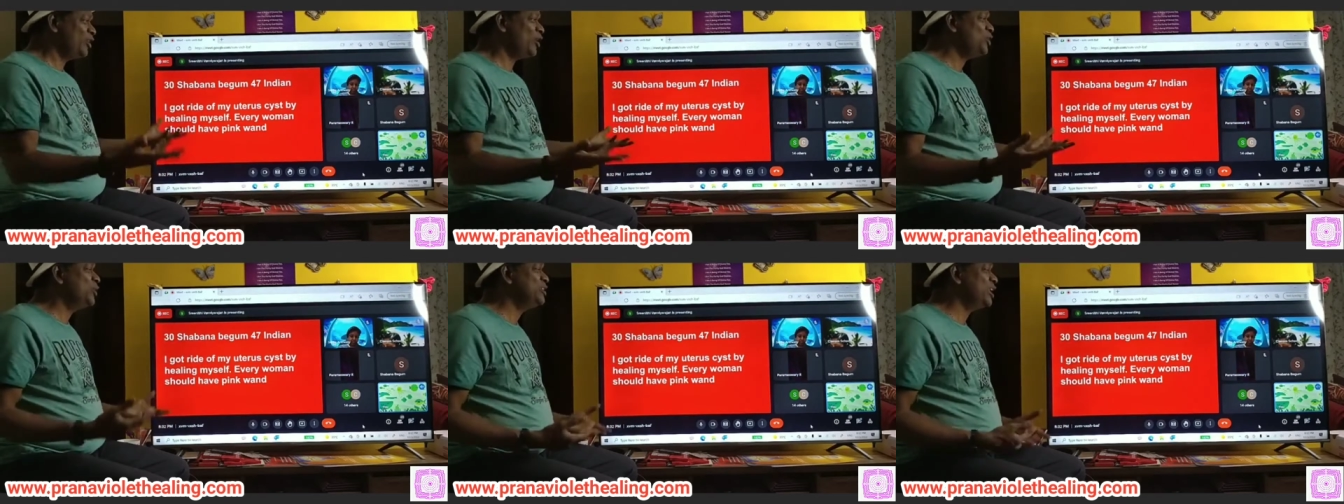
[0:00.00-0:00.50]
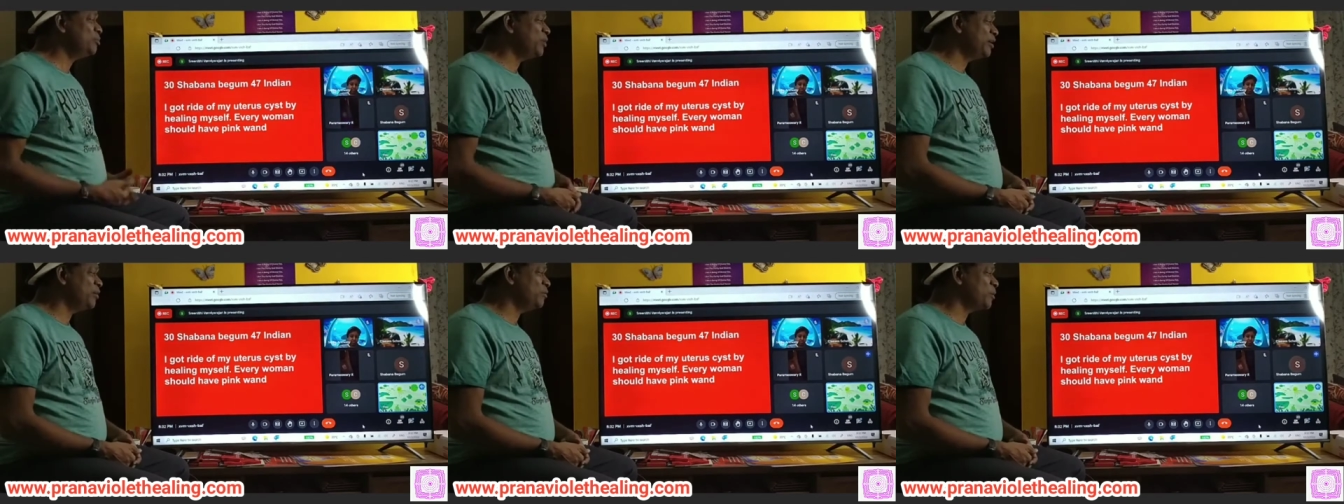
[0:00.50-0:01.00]
We're not doing that,
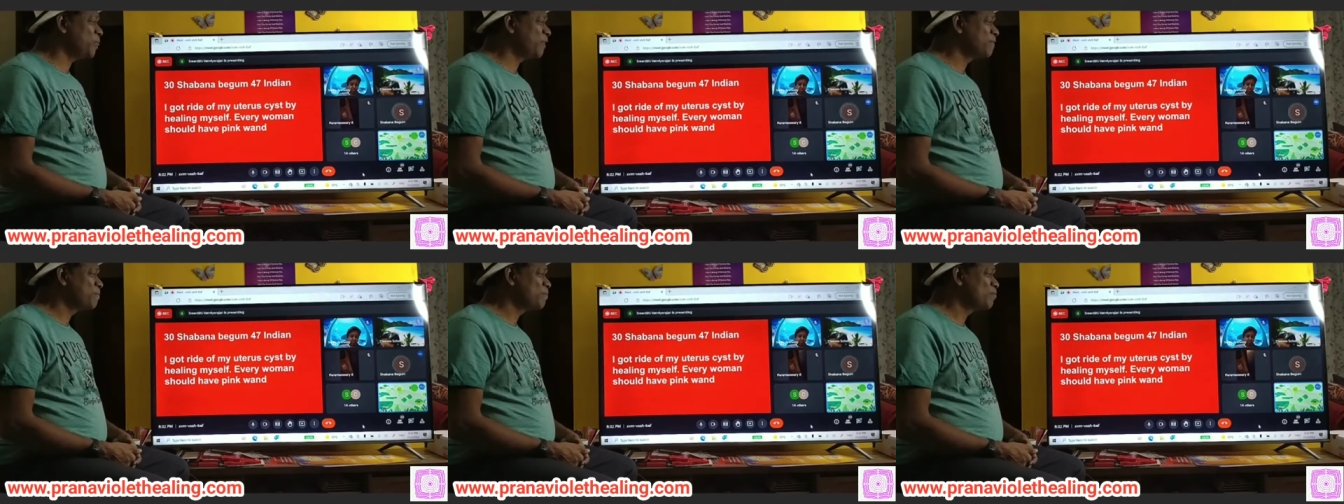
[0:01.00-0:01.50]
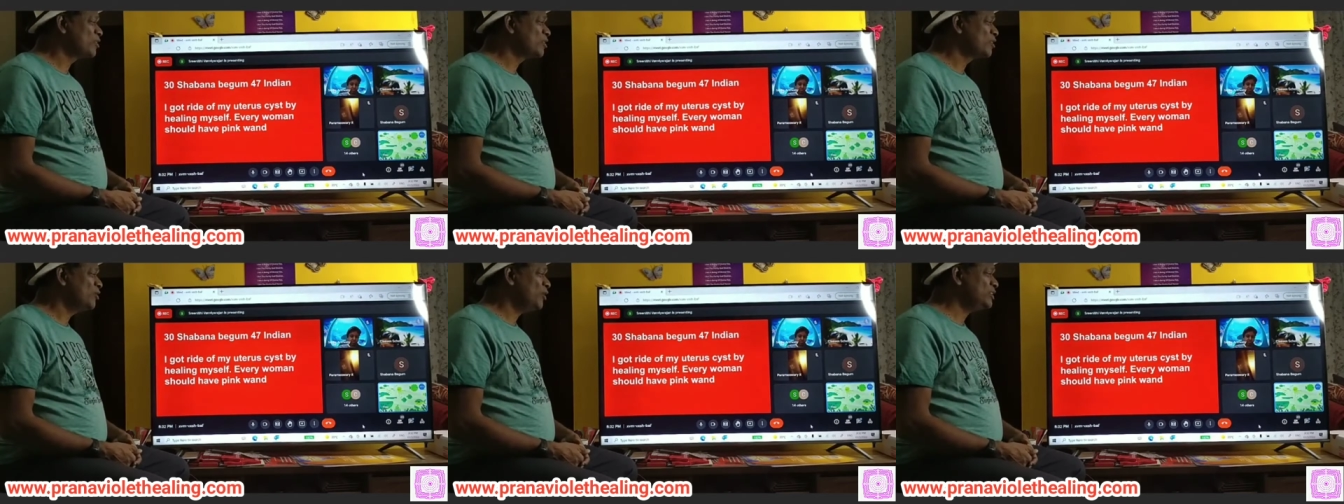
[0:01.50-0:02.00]
madam.
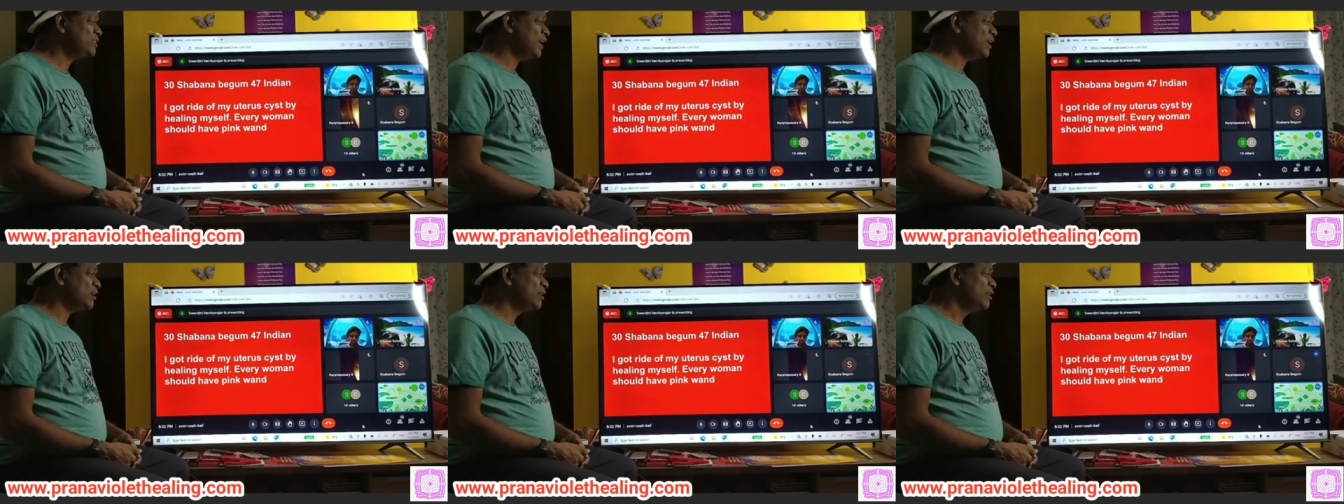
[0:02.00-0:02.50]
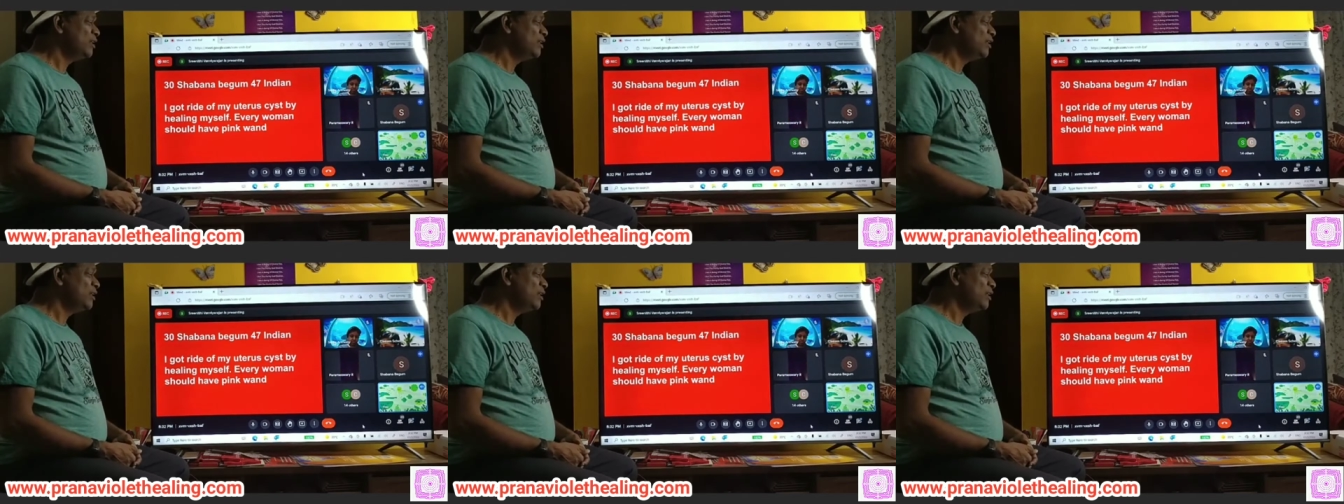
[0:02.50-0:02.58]
Understand?